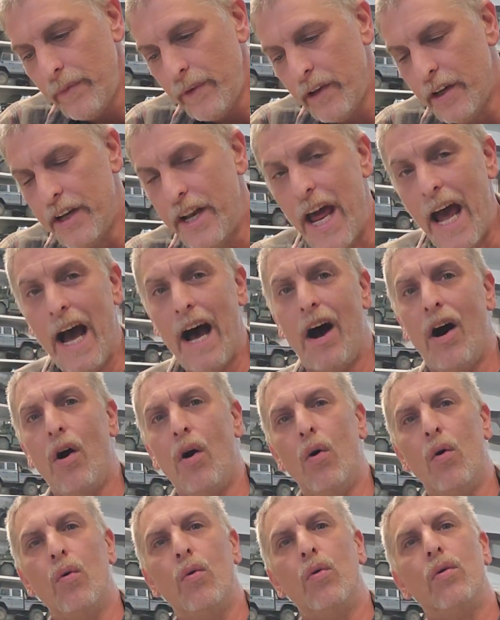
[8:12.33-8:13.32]

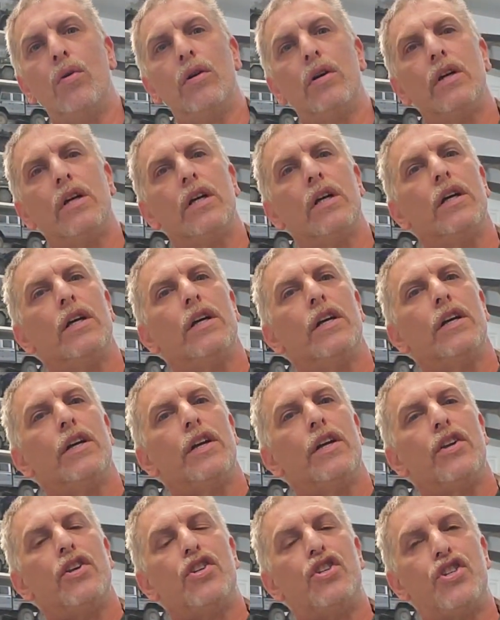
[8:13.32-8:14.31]
Now,
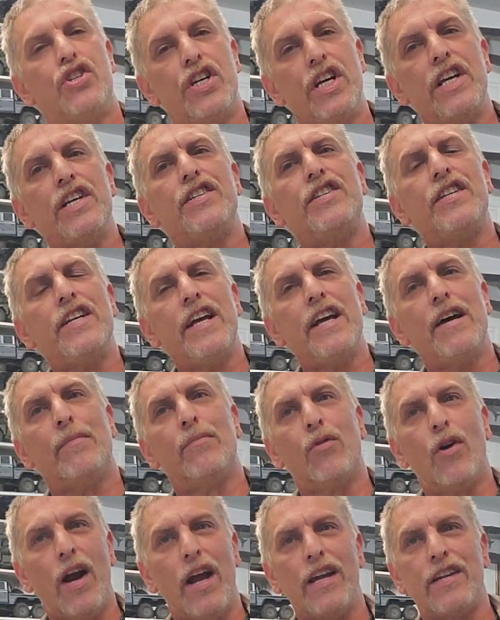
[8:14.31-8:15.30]
GCM
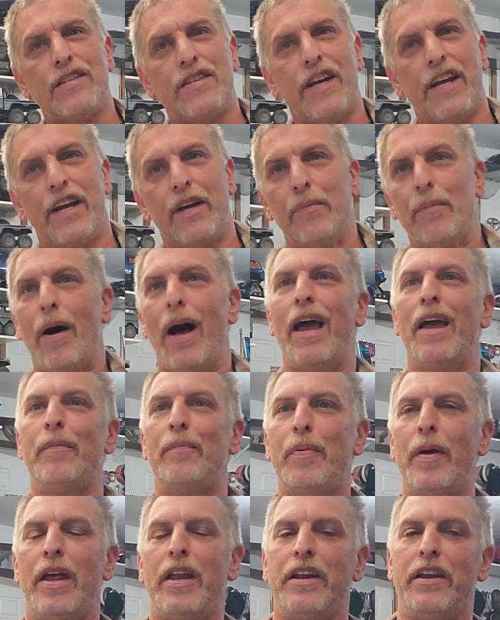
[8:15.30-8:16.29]
Racing, in my
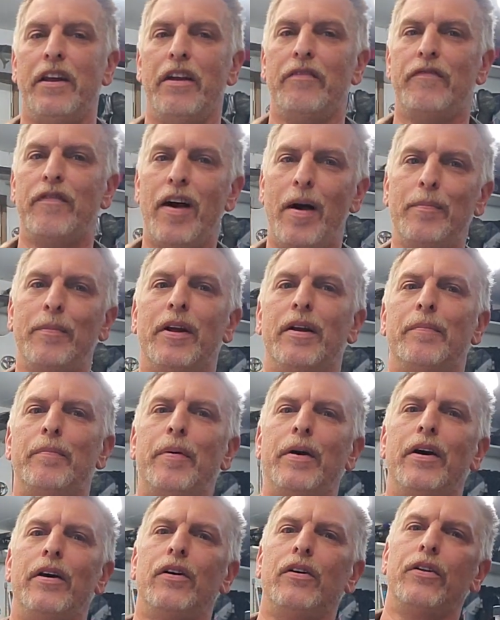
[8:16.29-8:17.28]
opinion, if I'm going to
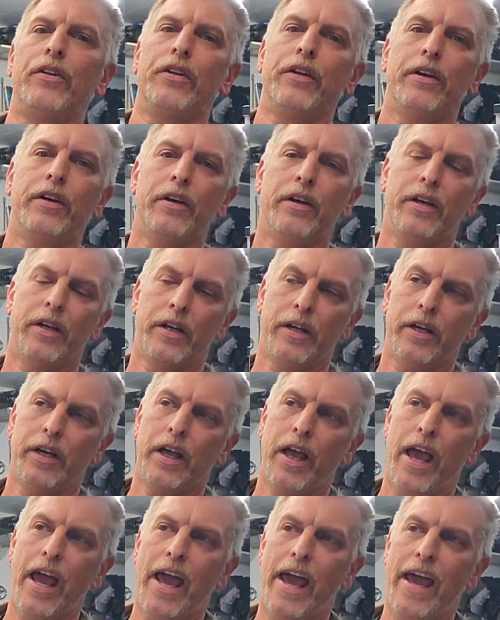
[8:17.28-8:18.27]
build
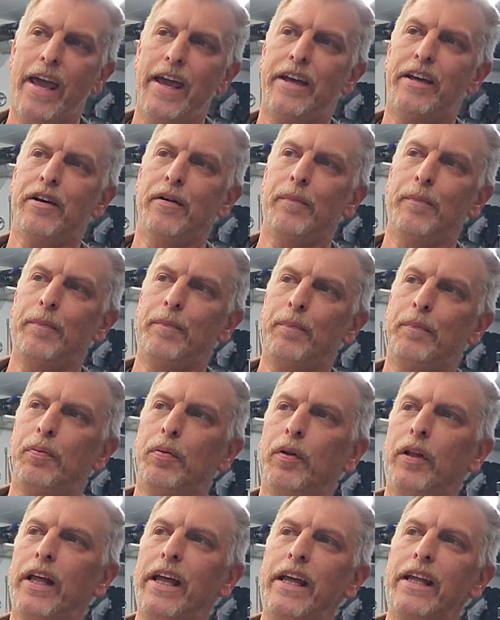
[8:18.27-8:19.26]
a
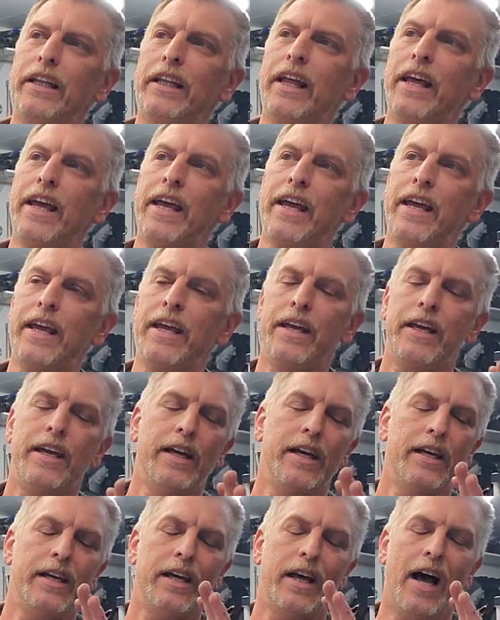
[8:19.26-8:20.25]
completely
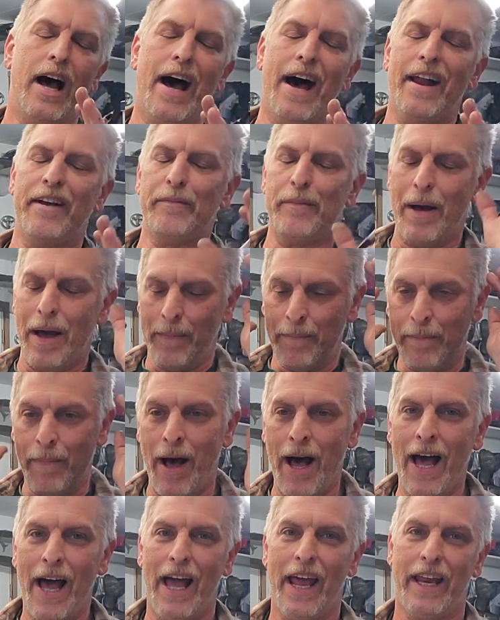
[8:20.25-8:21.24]
out of my
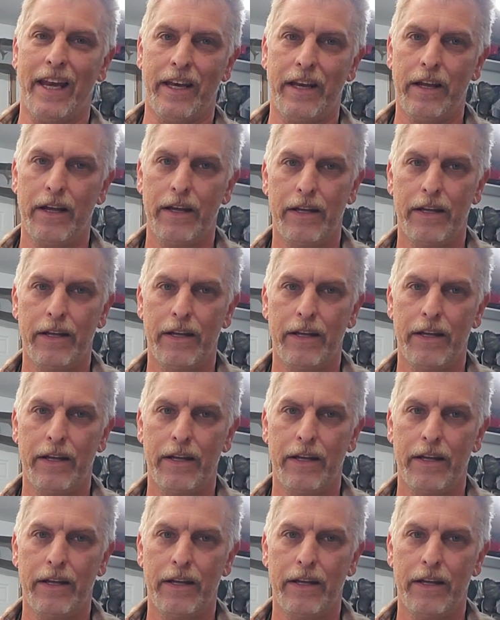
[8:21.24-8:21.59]
mind